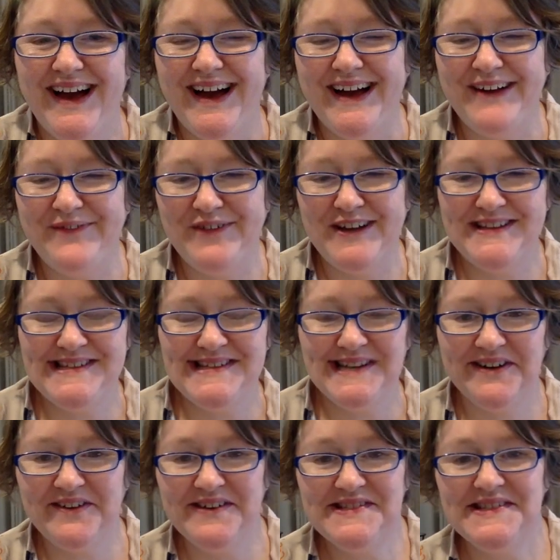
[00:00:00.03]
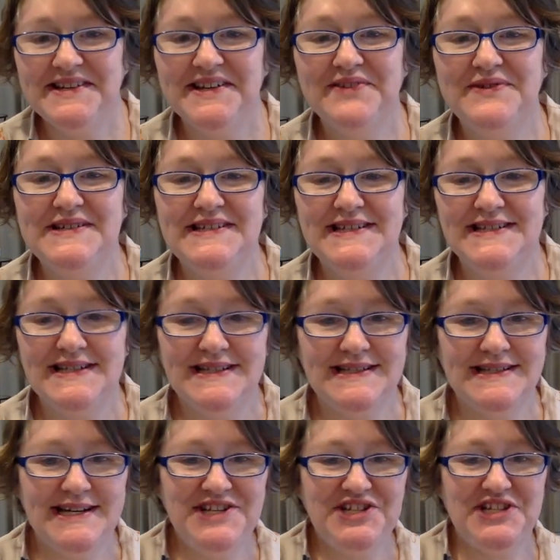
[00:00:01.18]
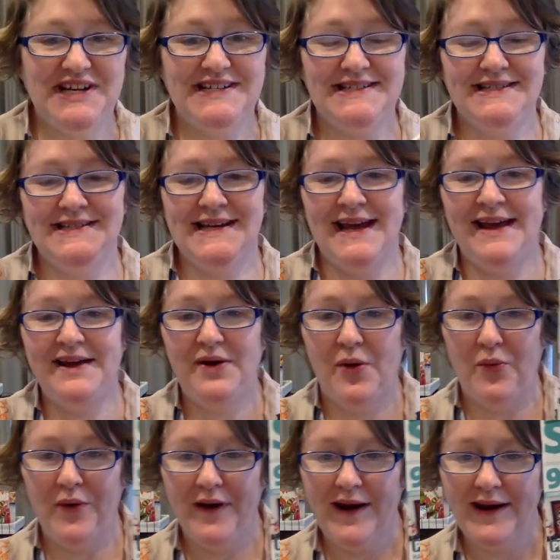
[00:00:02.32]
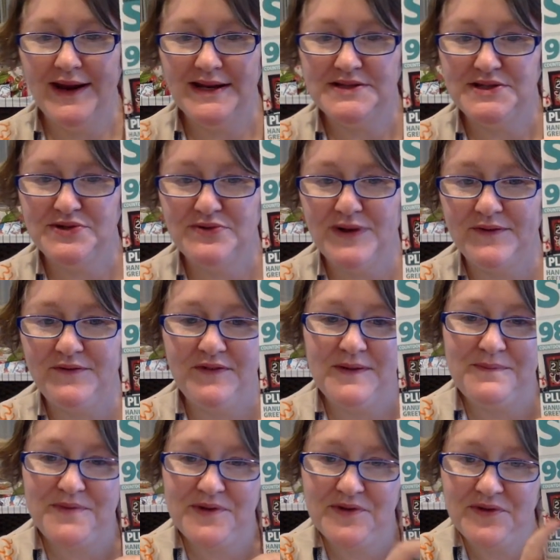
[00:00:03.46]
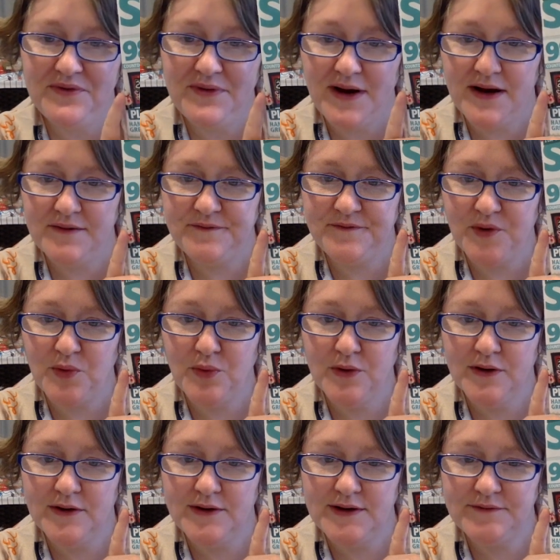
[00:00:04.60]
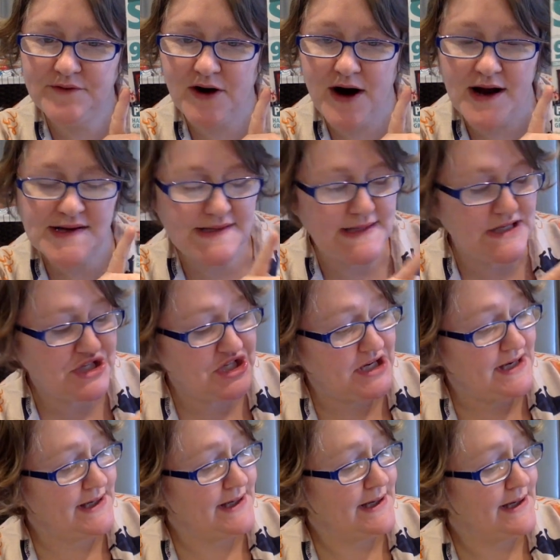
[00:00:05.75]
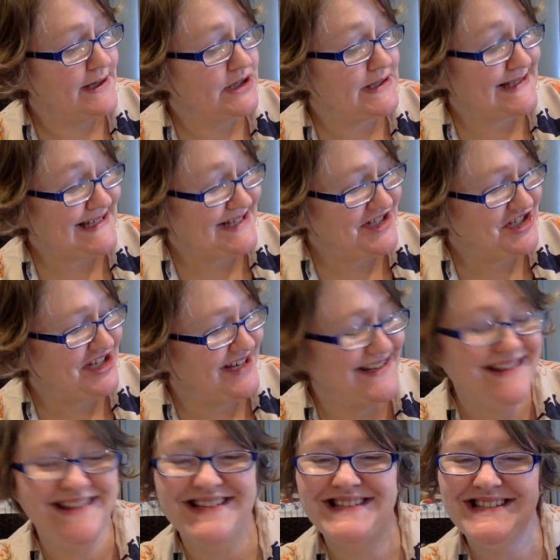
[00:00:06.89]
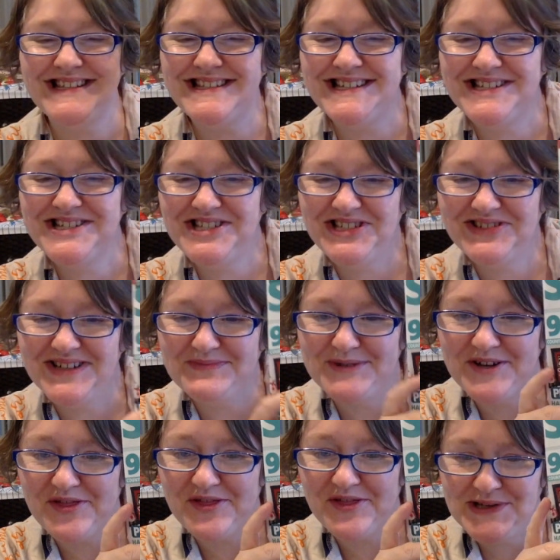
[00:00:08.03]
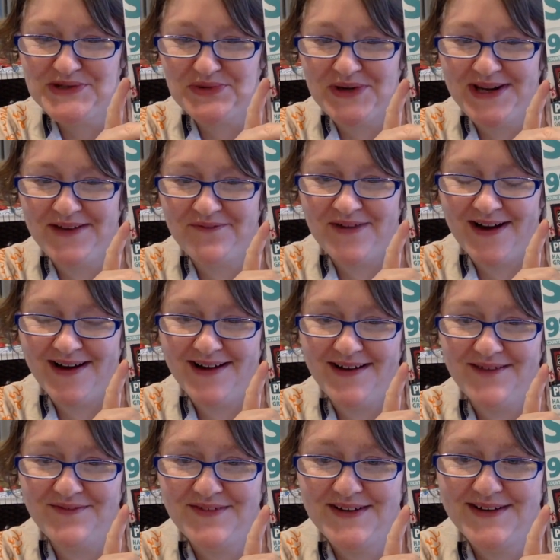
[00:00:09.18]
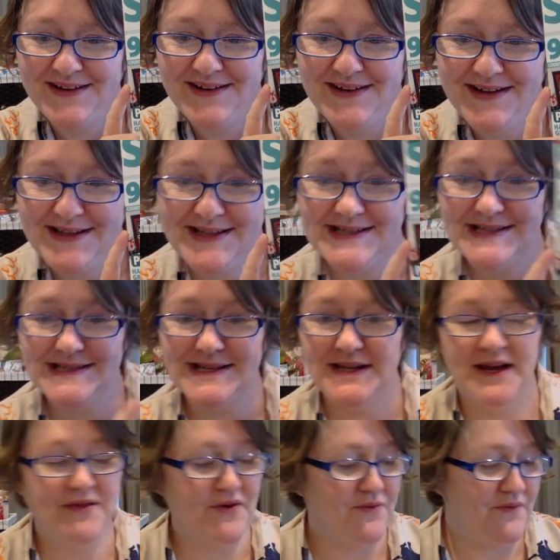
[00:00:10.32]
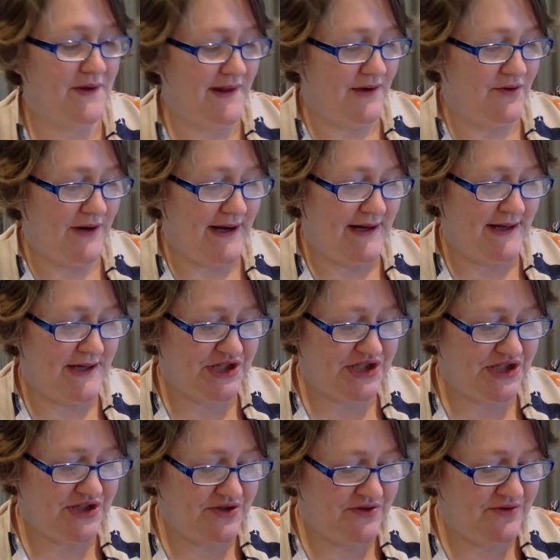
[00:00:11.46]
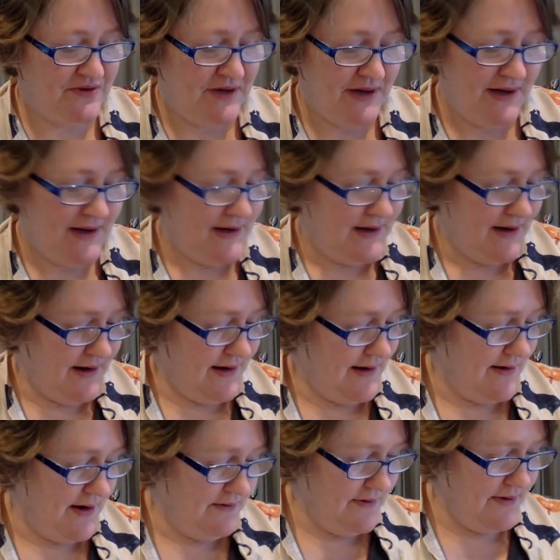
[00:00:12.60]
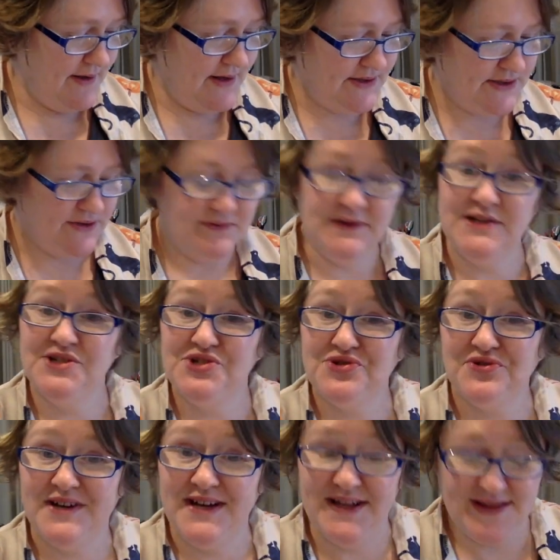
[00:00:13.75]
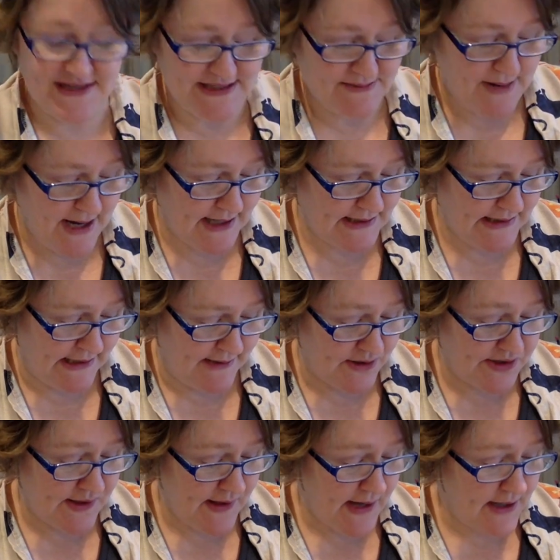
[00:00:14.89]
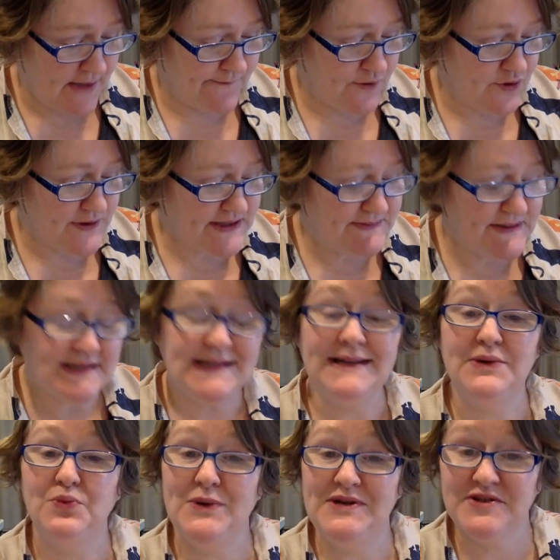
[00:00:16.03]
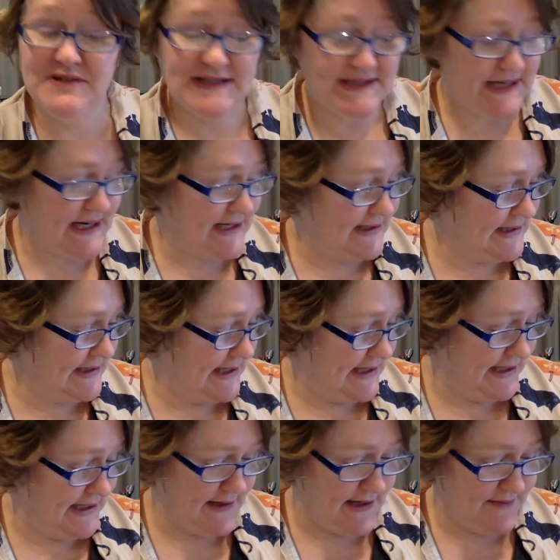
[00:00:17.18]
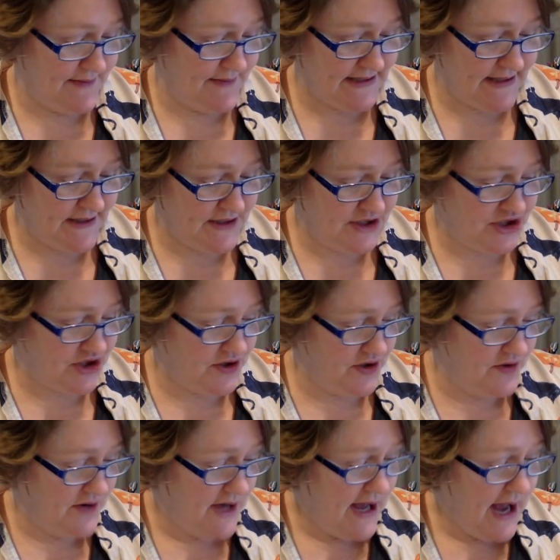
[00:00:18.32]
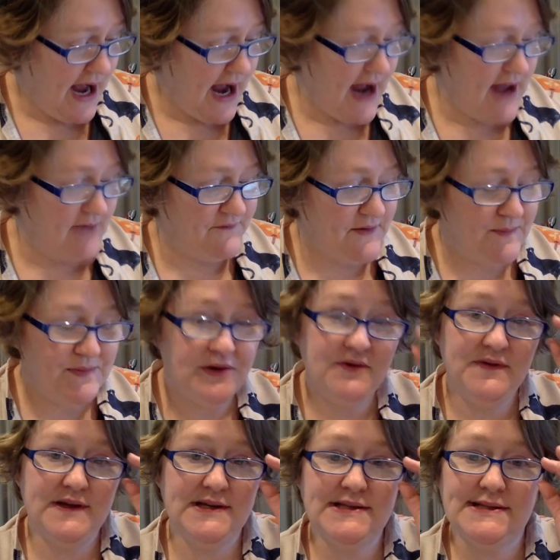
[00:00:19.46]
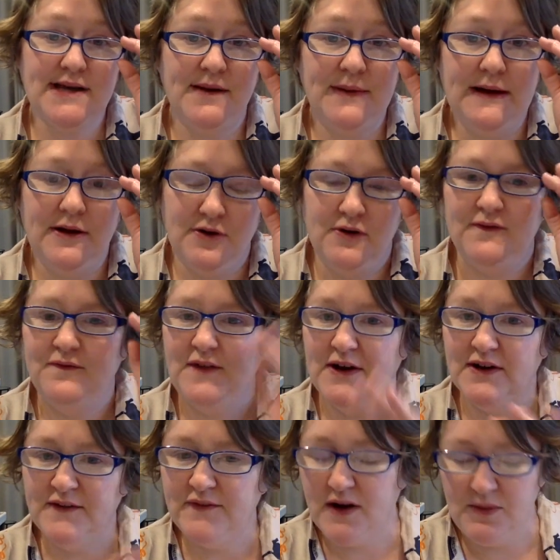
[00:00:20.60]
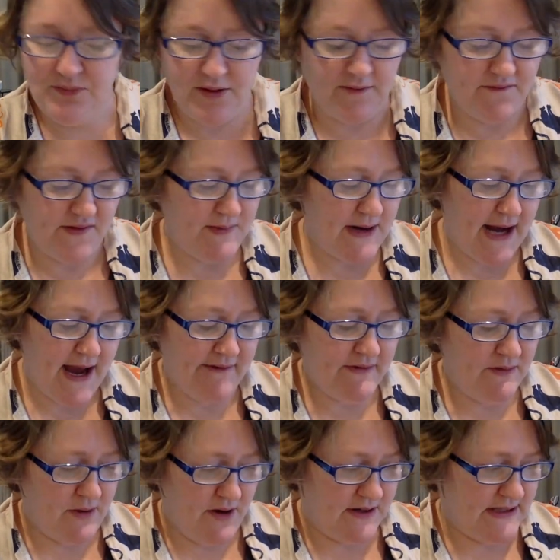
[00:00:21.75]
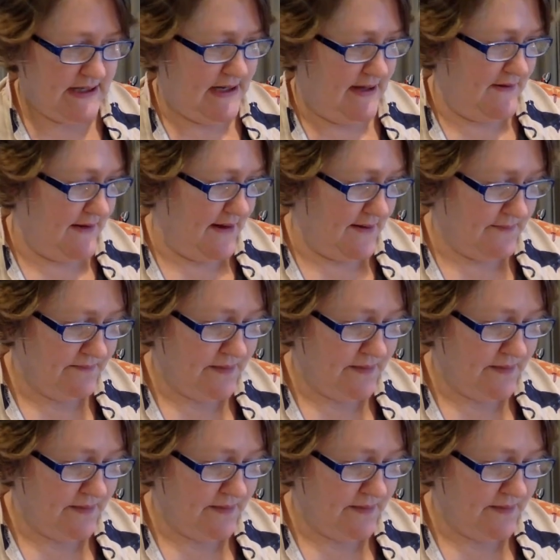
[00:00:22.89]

Hi friends, it's Carolyn Zook here with C-Zook Stitch, and today we're going to do a flip through of the world of cross-stitching. Stitching. This is issue number 325. This is another really great issue. Uh, I really do enjoy this magazine. There's a lot of Christmas and winter designs in it that I'm excited to show you. I have flipped through this on my own very, very briefly, but I haven't marked anything.